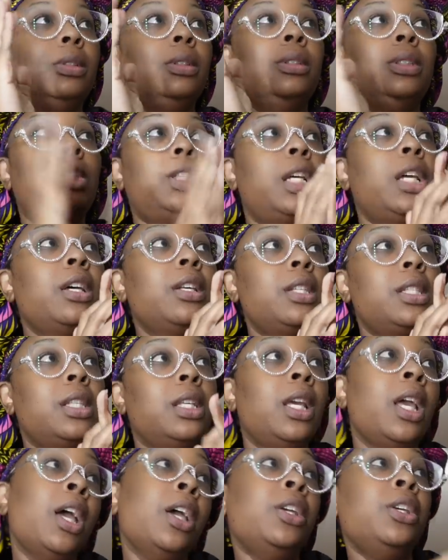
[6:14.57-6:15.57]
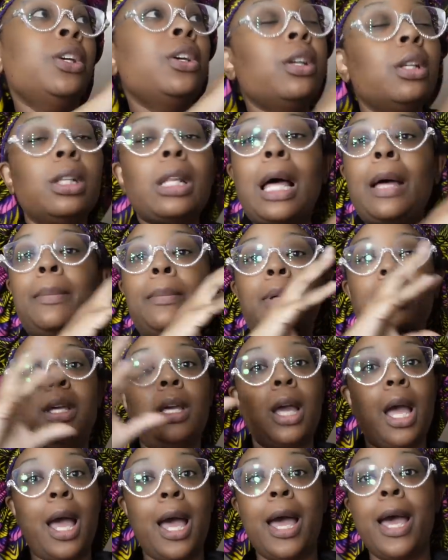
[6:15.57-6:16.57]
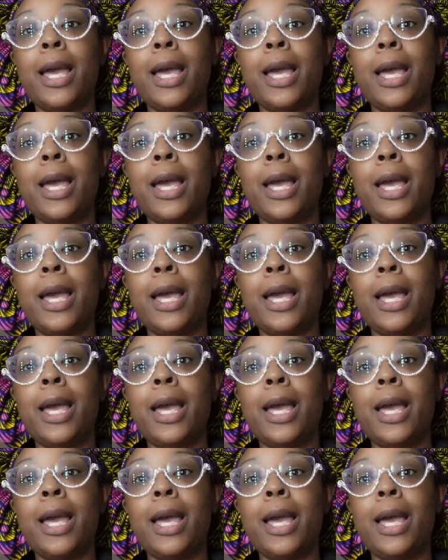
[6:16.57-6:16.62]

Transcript: Chelsea, you're. I, I,